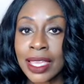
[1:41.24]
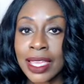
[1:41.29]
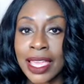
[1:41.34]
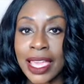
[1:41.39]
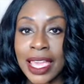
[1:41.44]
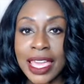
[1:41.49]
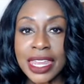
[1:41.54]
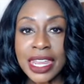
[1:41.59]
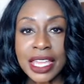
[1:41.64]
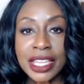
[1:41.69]

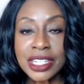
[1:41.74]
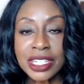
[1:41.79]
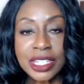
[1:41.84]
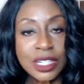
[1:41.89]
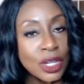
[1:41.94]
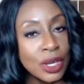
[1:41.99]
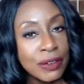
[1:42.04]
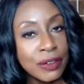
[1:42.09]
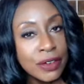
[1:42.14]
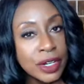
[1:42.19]
And I didn't
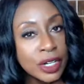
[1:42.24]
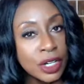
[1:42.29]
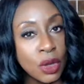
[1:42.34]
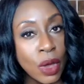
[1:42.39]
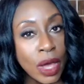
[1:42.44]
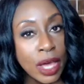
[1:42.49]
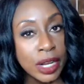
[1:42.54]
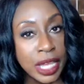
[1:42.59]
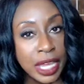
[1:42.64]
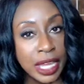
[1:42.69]
ever know
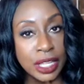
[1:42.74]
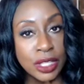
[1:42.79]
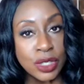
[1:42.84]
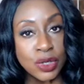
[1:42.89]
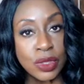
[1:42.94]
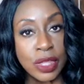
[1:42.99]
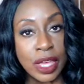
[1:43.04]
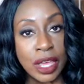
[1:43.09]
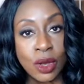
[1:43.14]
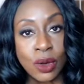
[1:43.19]
how to
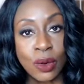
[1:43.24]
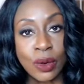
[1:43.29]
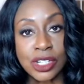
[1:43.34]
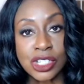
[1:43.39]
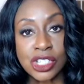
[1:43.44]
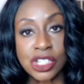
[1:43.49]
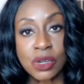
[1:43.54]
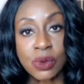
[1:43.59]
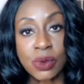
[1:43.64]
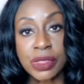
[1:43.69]
answer that question